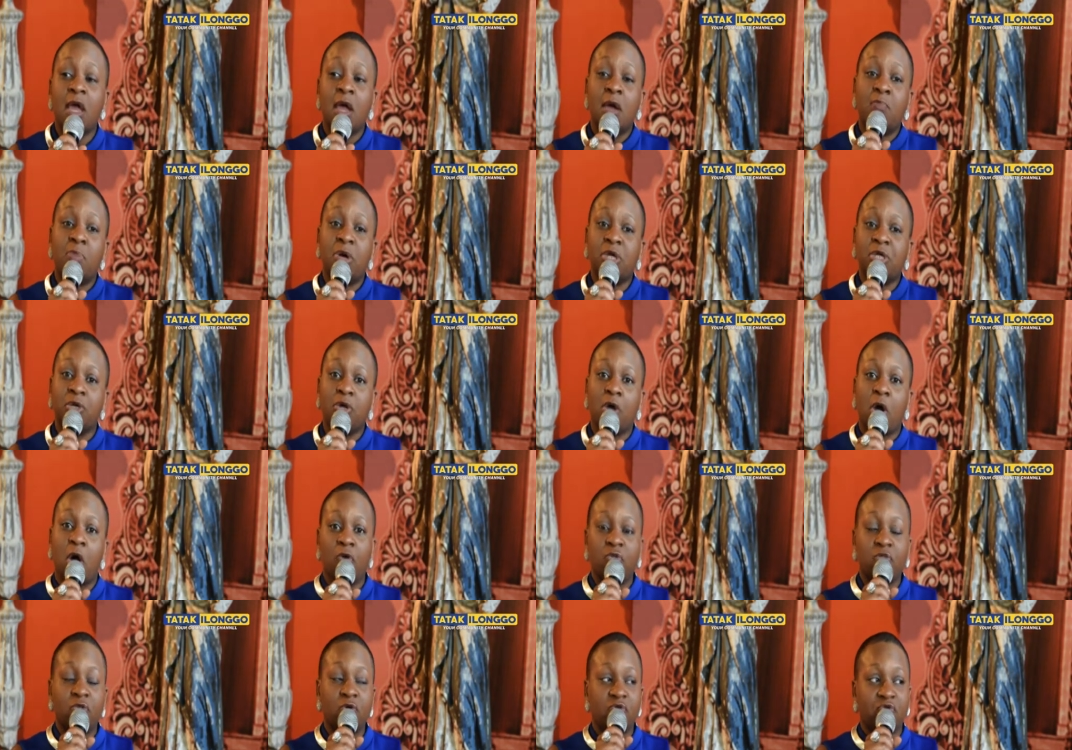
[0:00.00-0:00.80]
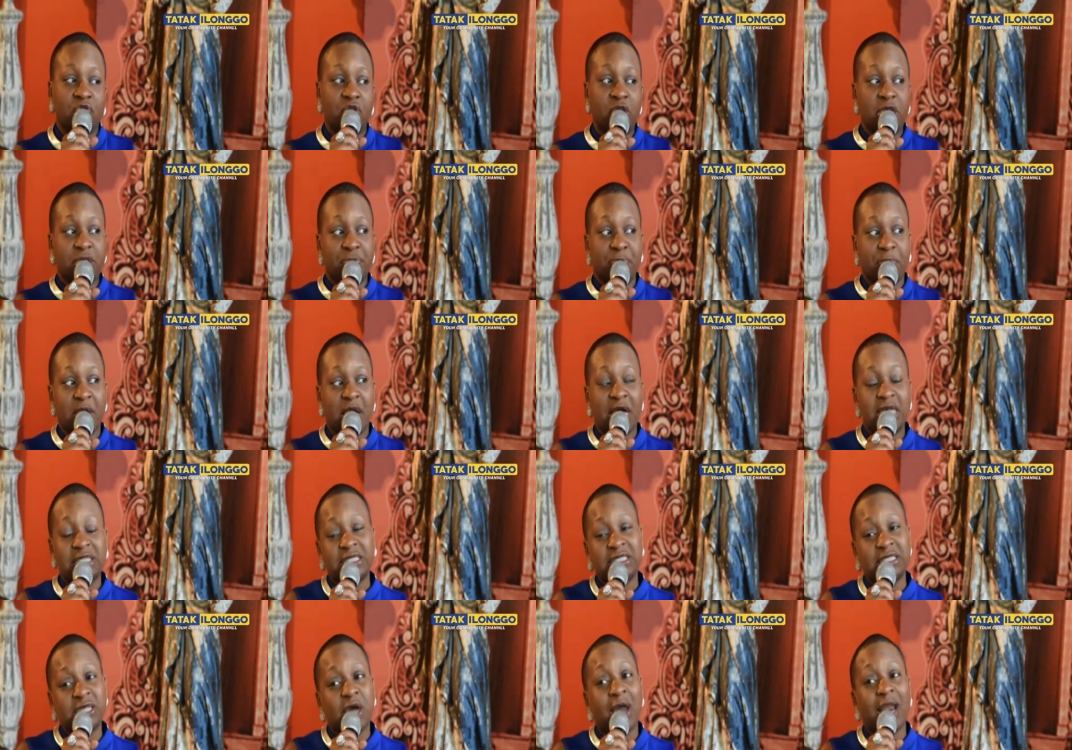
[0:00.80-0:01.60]
but you go through things
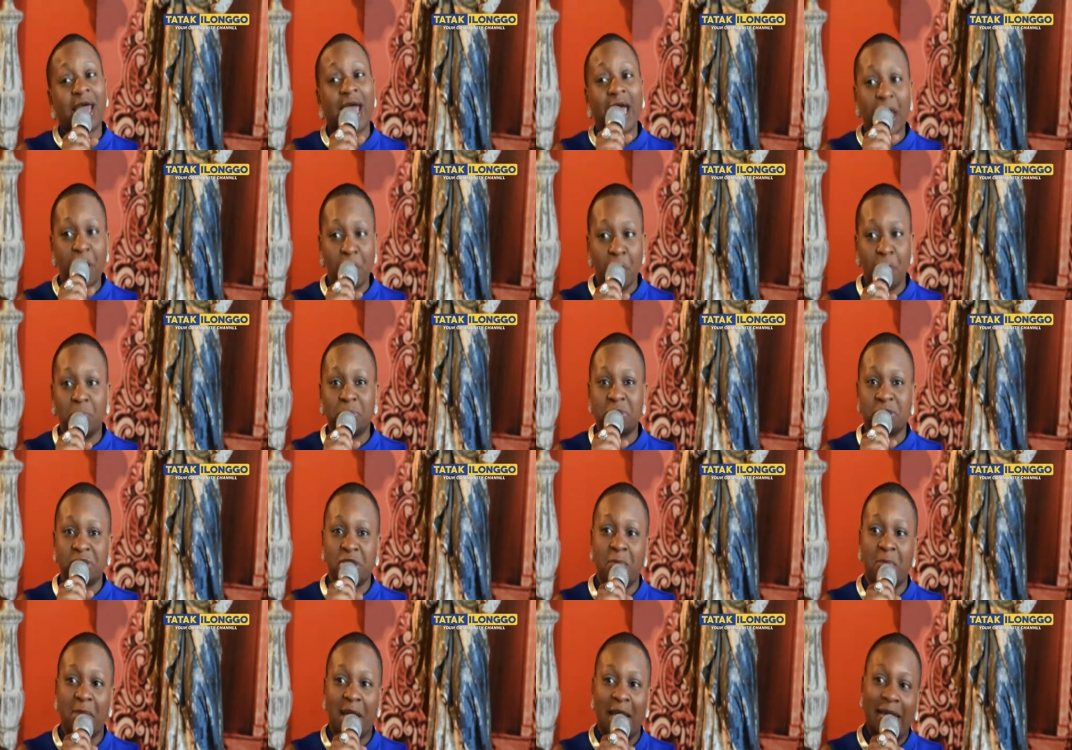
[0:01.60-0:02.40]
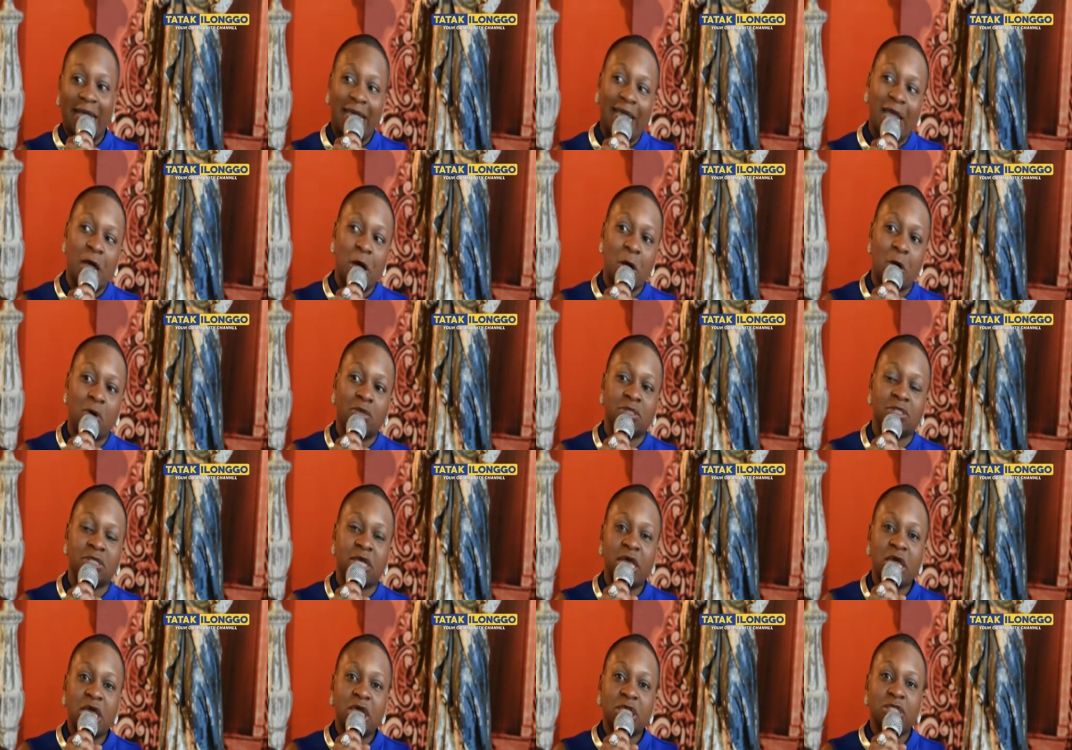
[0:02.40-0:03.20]
because it's going to help somebody else.
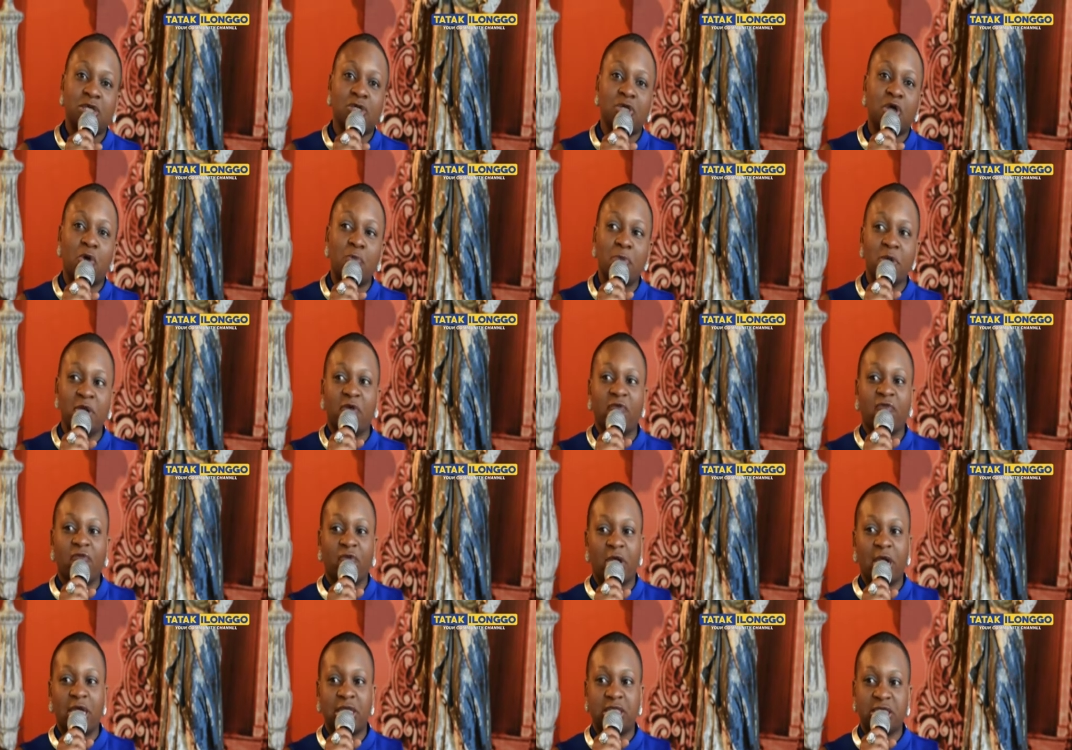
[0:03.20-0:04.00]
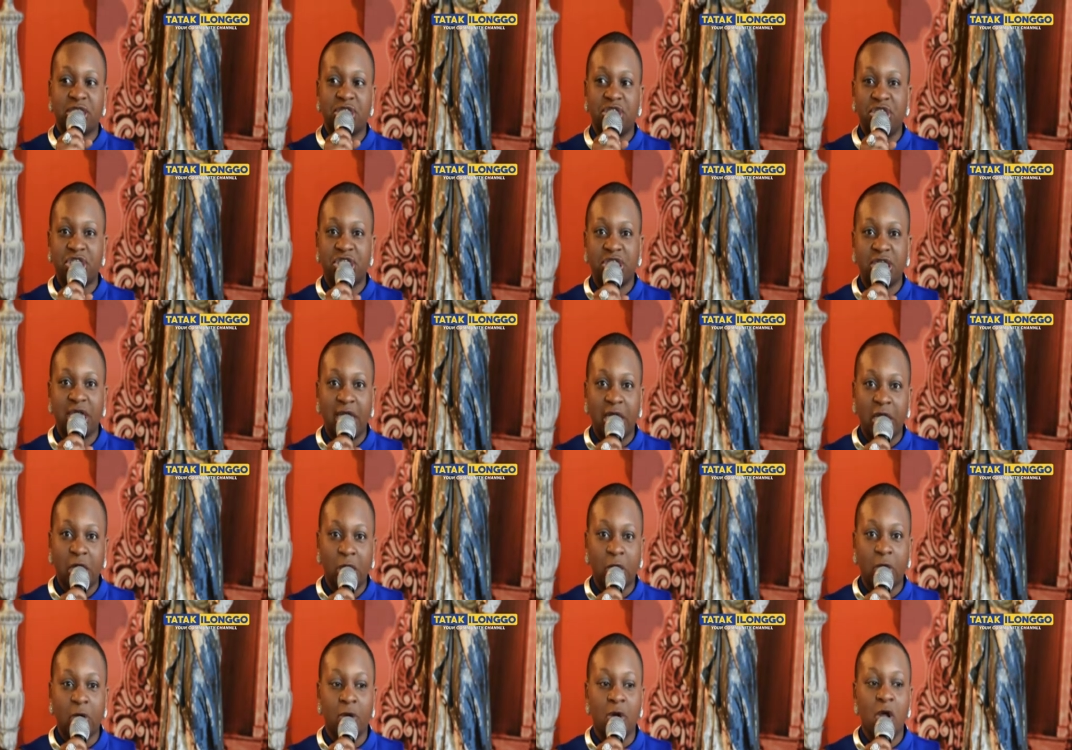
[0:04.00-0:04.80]
So don't be afraid to
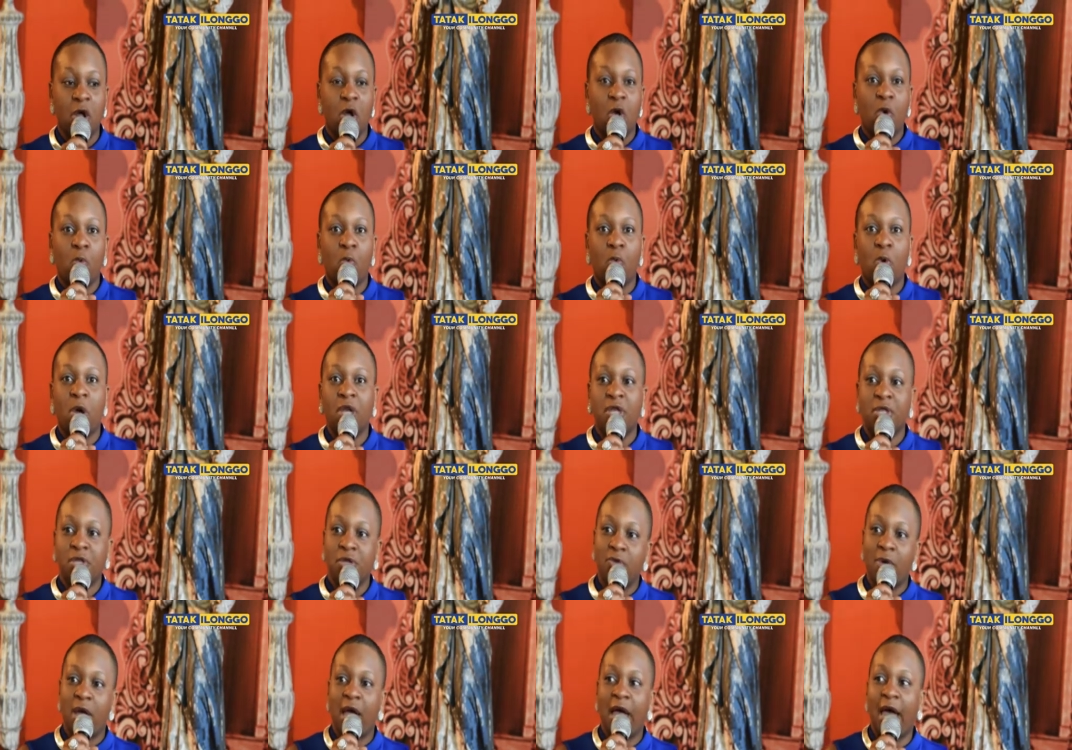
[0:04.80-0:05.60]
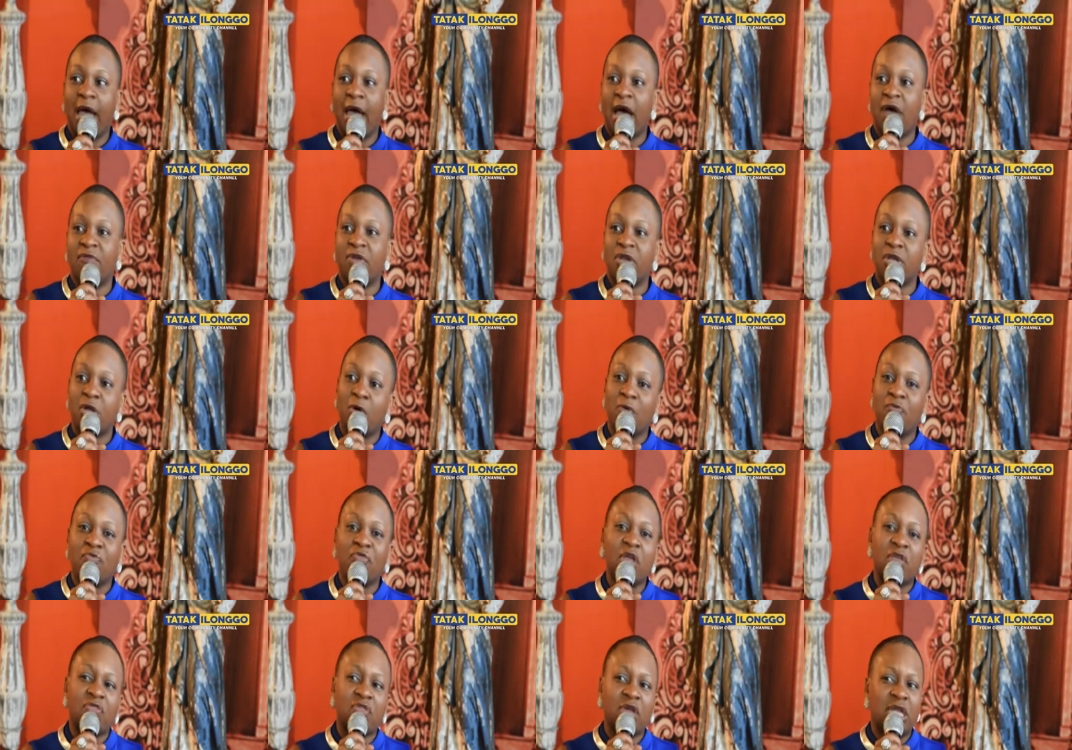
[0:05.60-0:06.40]
share what you have and don't
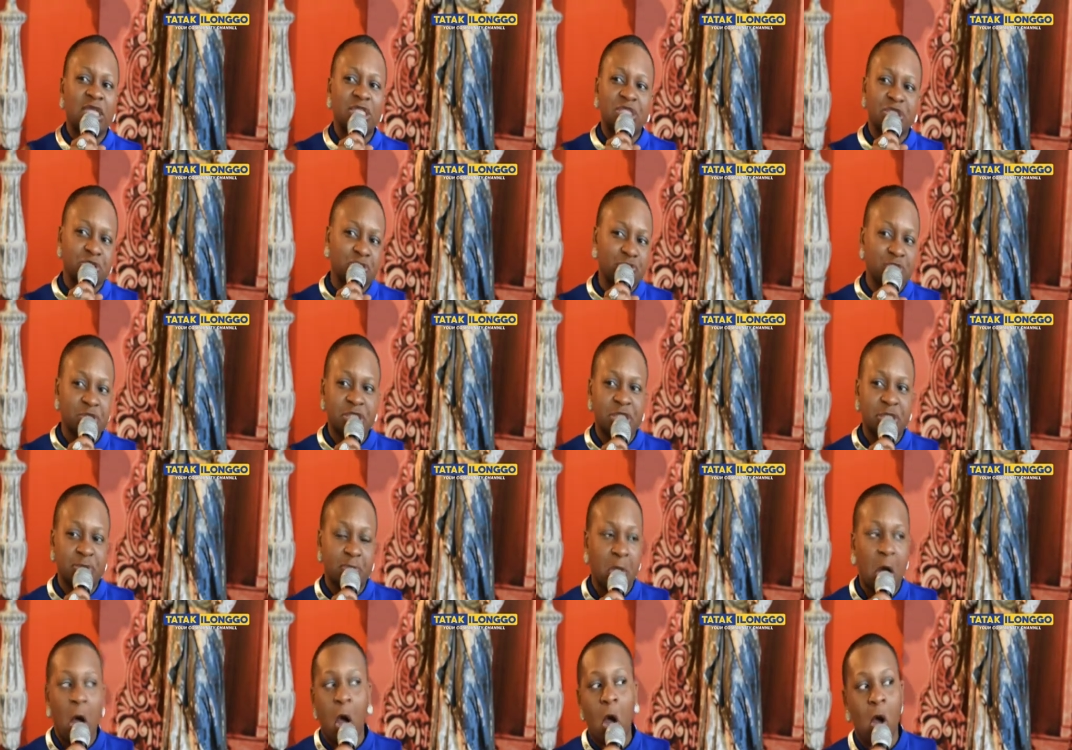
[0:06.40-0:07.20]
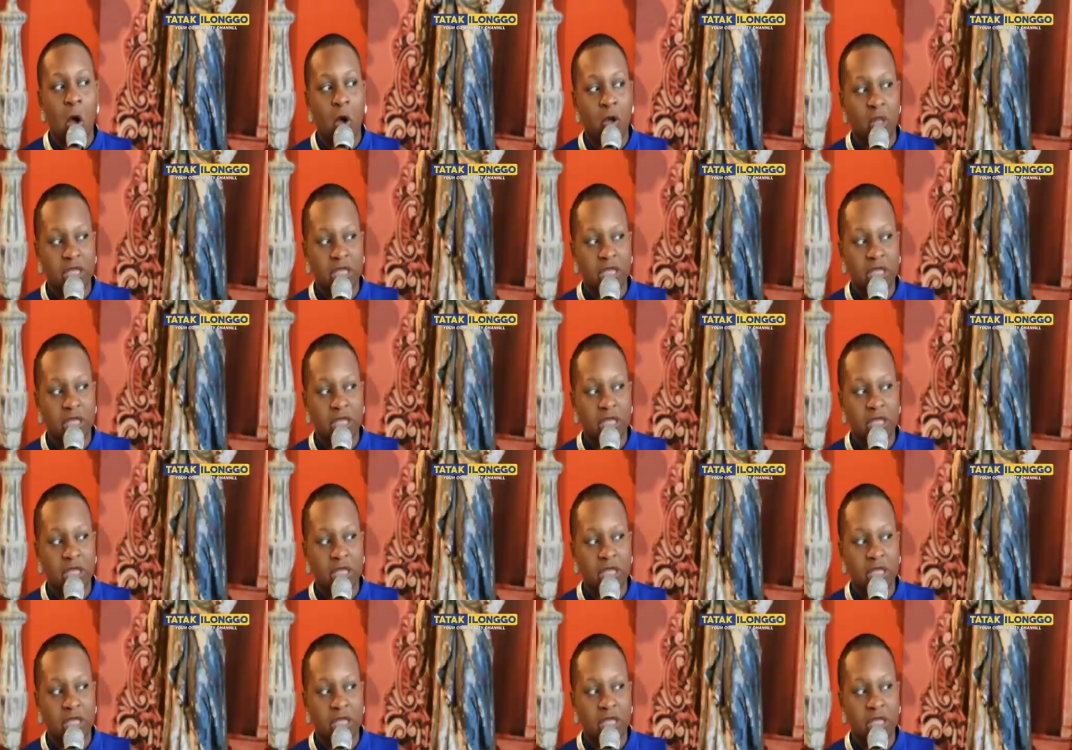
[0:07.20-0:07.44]
think that it's too small,